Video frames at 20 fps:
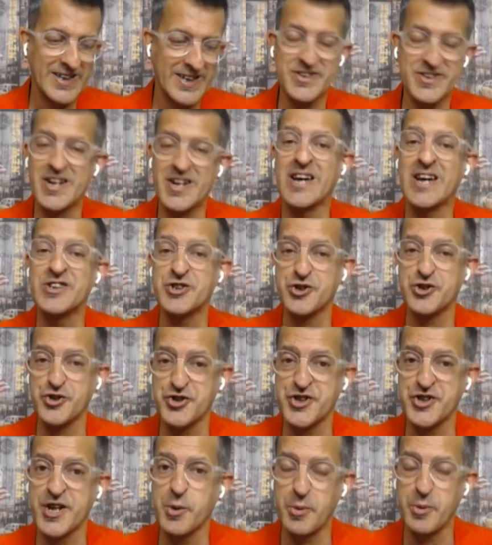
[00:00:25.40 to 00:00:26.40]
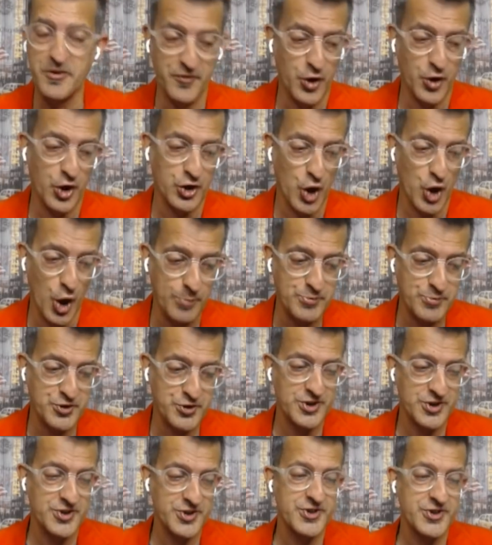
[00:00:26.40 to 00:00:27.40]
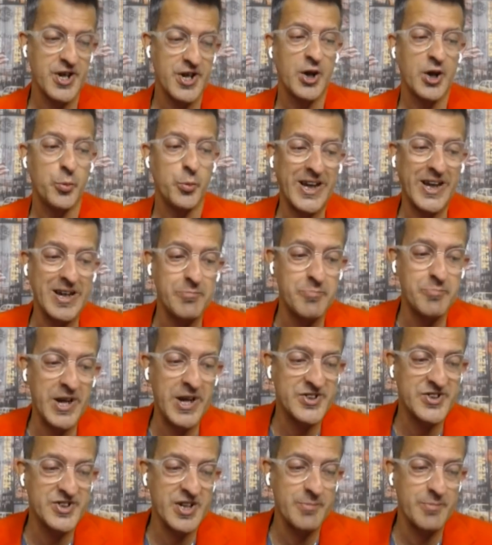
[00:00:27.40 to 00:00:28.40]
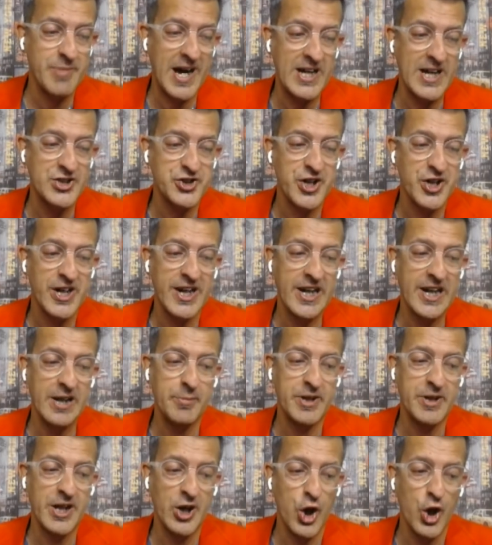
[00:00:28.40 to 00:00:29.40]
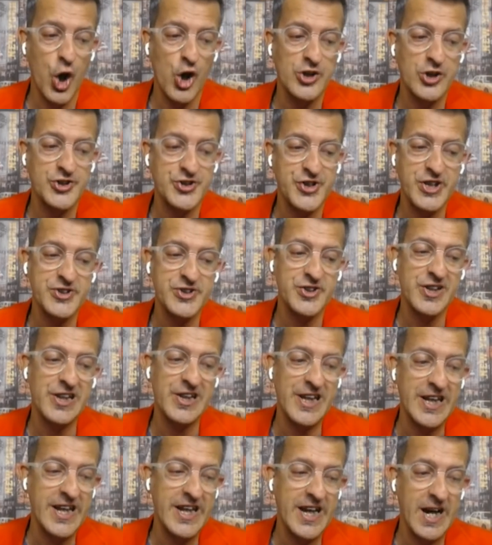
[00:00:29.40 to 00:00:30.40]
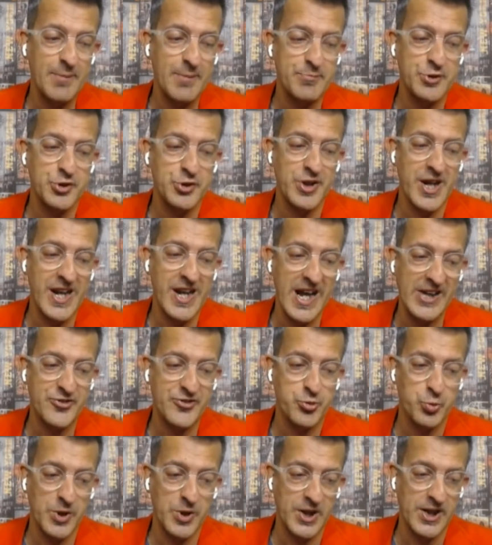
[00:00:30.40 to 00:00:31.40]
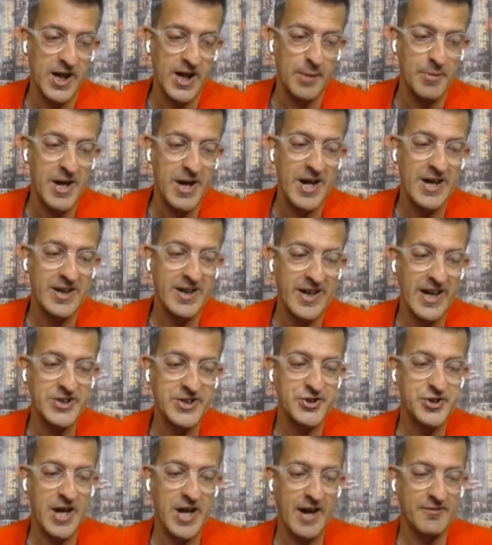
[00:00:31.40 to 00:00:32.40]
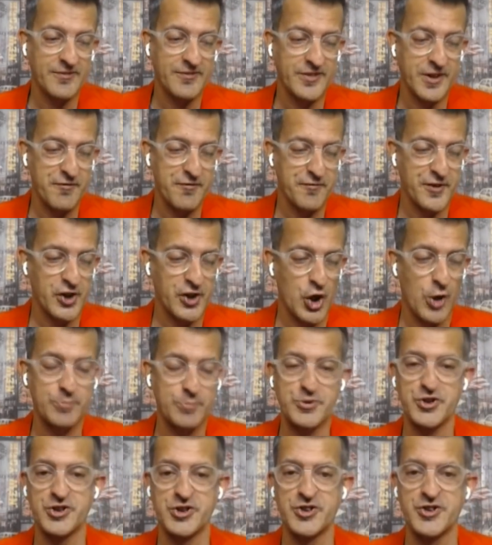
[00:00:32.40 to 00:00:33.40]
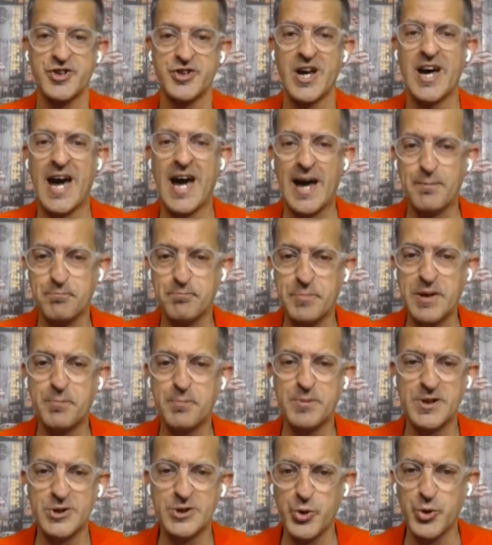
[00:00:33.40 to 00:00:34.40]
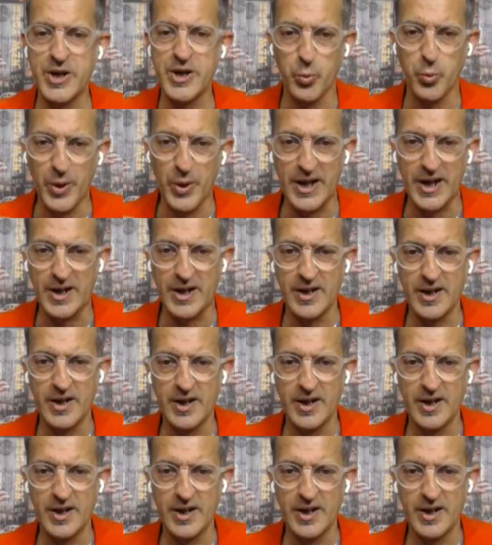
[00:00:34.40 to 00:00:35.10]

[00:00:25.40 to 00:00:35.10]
it's nice to see we've got options, we can mix and match, it'll be a long season leading up to the next World Cup. Nice to have different options and people doing well.